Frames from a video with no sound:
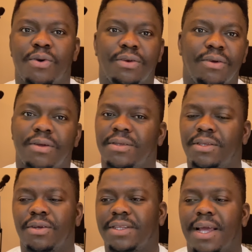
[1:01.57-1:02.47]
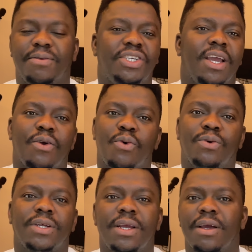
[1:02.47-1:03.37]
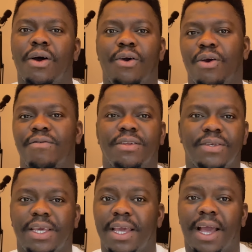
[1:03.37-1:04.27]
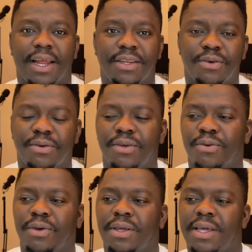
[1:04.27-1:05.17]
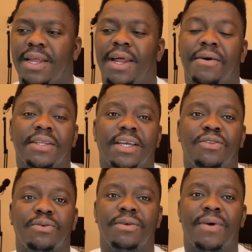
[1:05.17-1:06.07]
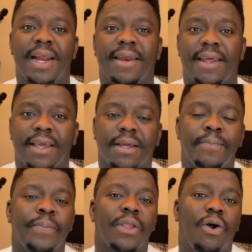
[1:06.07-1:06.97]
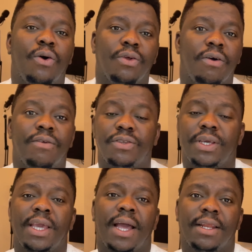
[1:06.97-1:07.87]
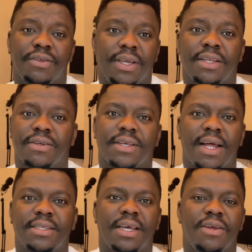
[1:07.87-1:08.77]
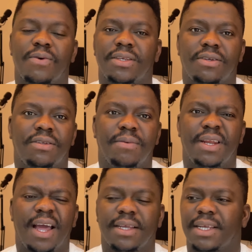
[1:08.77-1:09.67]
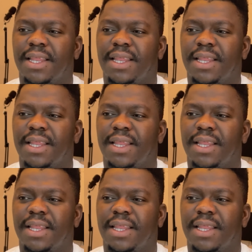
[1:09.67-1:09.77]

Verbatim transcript: go on, just type share code on gov.uk and you you get directed to the right link on gov.uk and you can just answer the questions being asked.